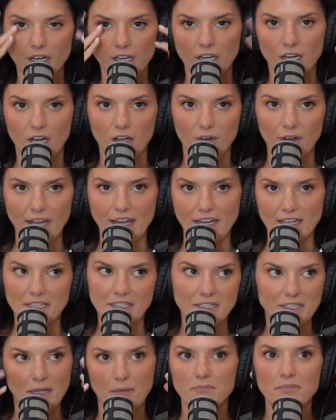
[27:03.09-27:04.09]
you know,
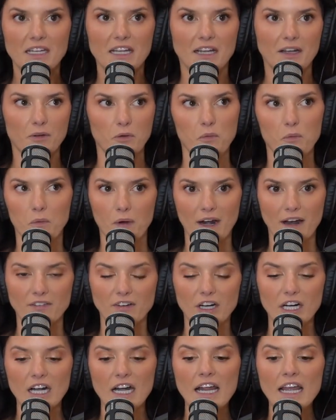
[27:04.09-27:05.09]
accepting
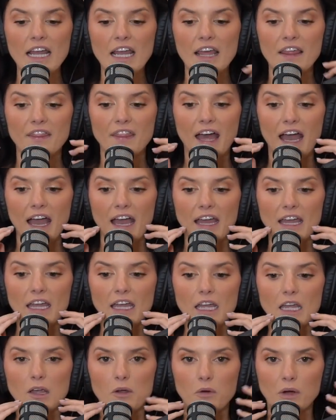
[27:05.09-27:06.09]
whatever, that
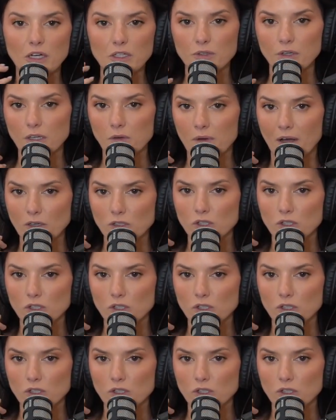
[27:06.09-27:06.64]
it works really well.